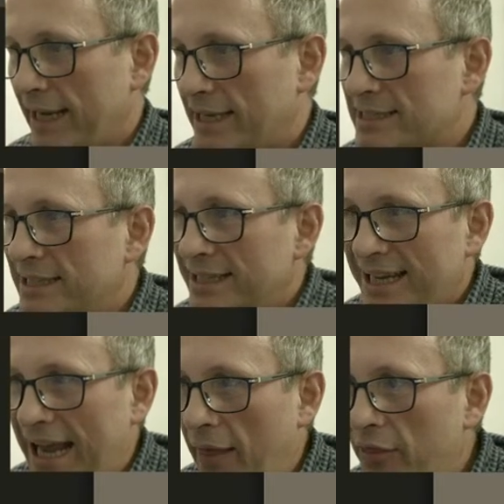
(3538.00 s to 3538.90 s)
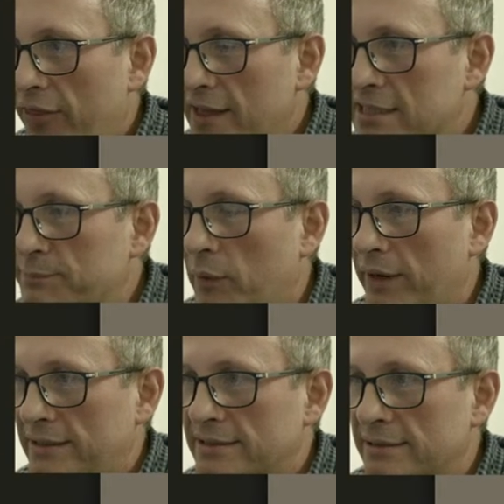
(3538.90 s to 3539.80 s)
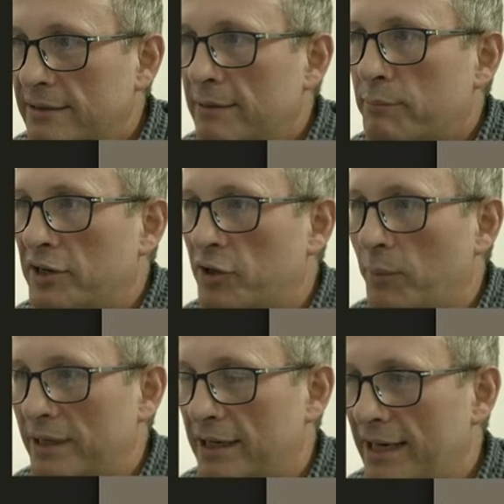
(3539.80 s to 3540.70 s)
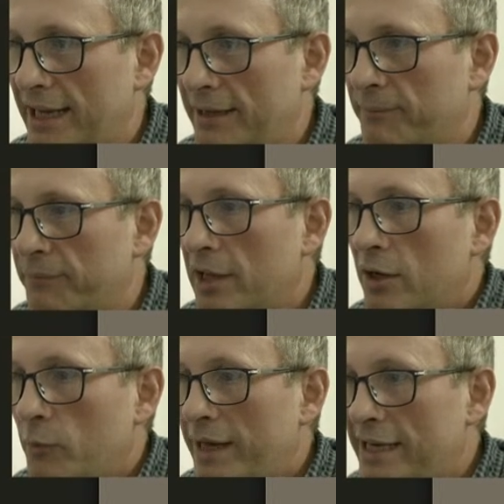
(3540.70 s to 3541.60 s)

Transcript: it at this point predominantly. We